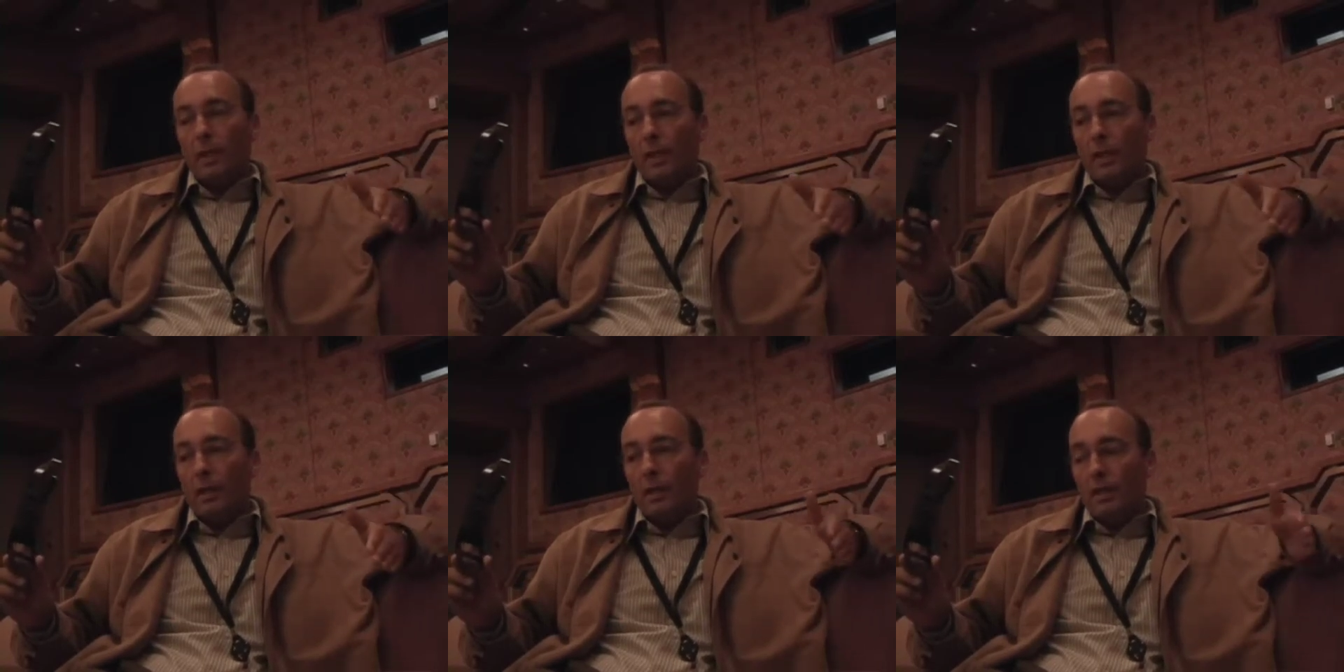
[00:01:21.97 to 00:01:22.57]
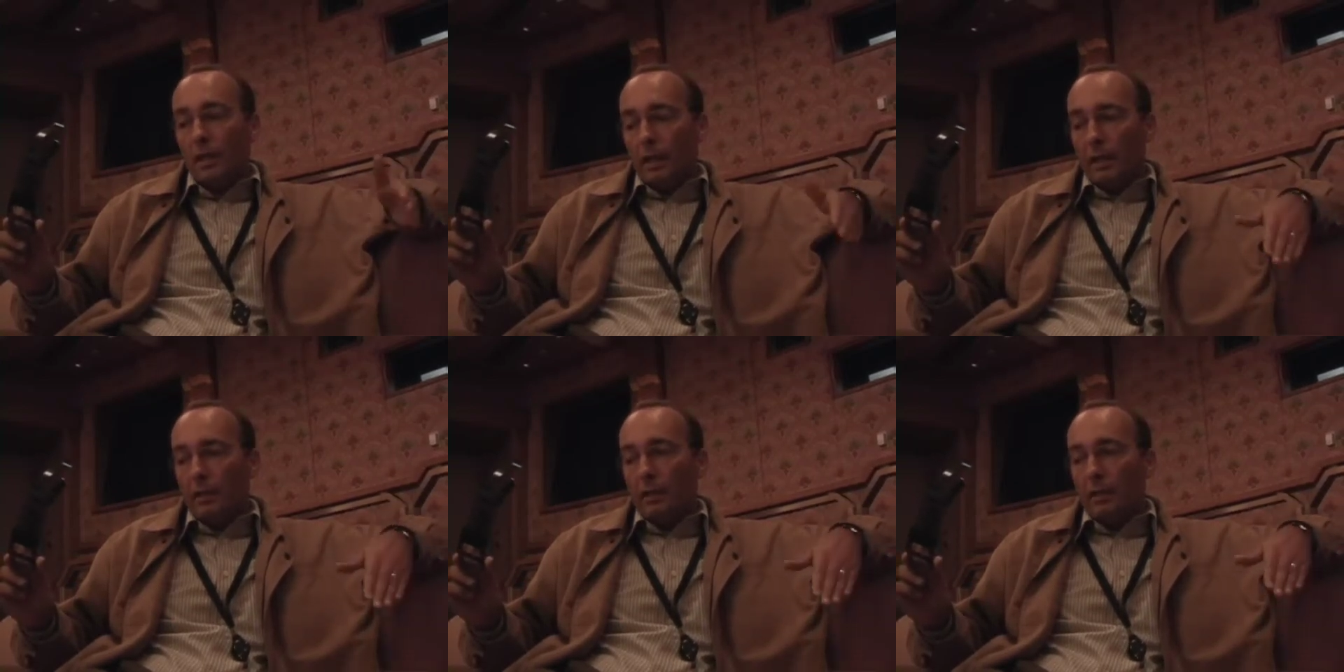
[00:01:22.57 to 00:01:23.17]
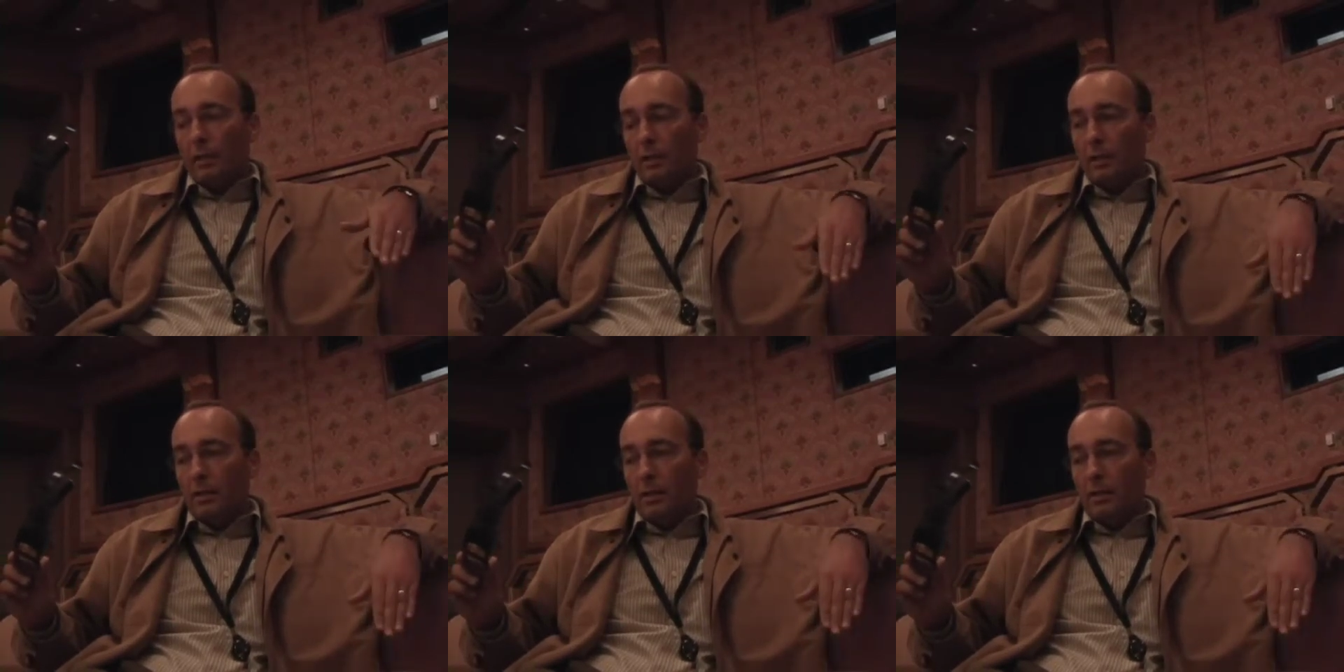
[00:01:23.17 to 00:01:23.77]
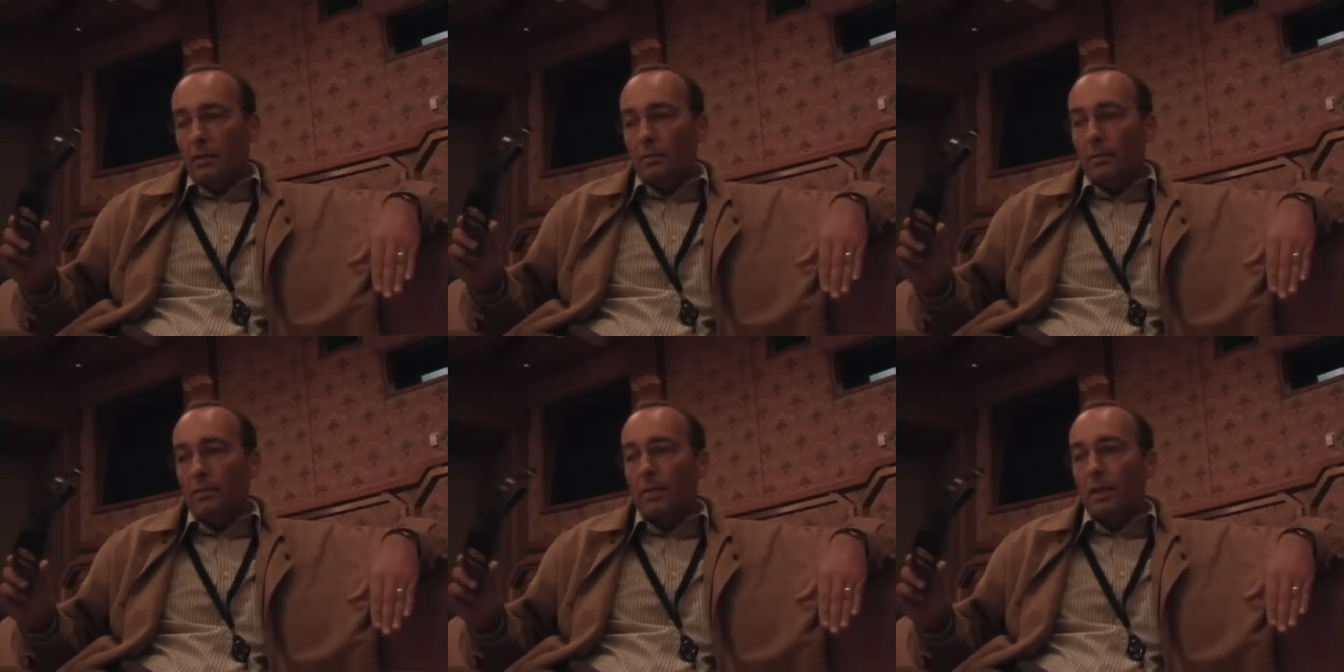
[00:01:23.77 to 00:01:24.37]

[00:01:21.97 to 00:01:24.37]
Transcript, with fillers: uh, unlike uh, the other systems